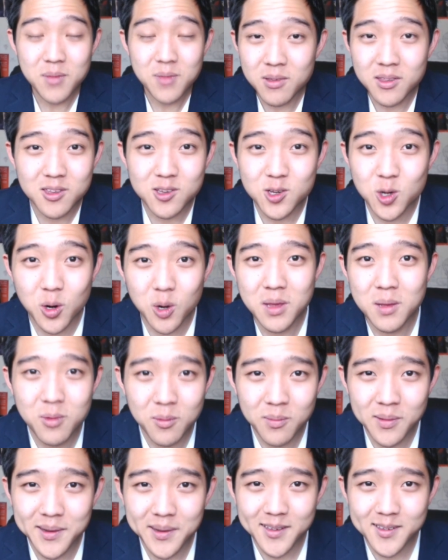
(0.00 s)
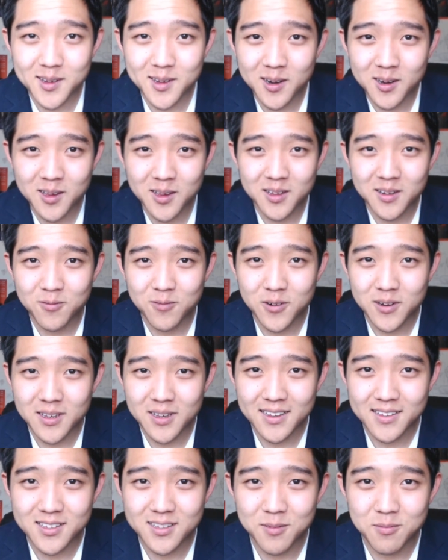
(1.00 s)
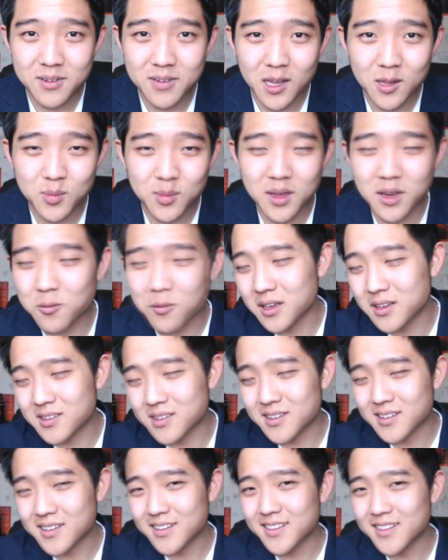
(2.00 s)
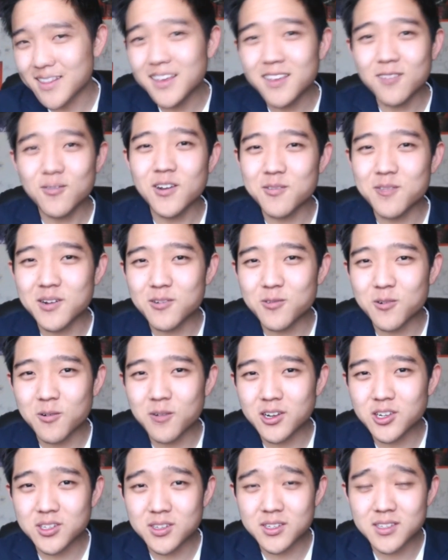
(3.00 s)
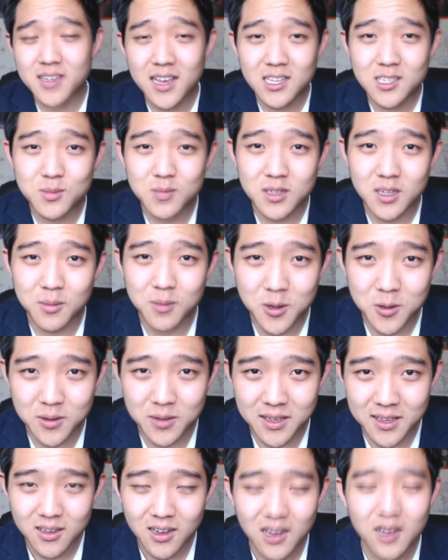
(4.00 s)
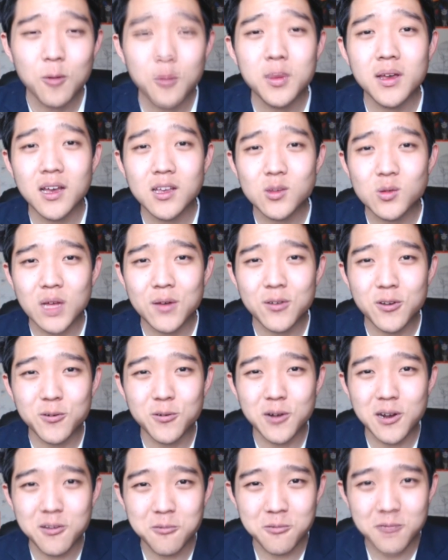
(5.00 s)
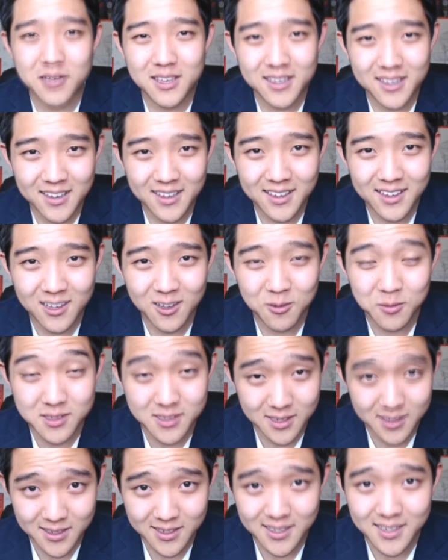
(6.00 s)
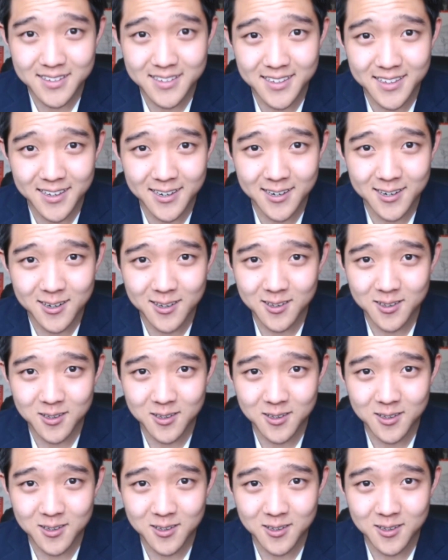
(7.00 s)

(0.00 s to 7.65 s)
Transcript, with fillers: Maybe short Maple Mondays are good for you guys sometimes, but anyways, Thank you very much for watching. This has been DaBoki. I hope you guys will have a great week, and we'll be seeing you guys later.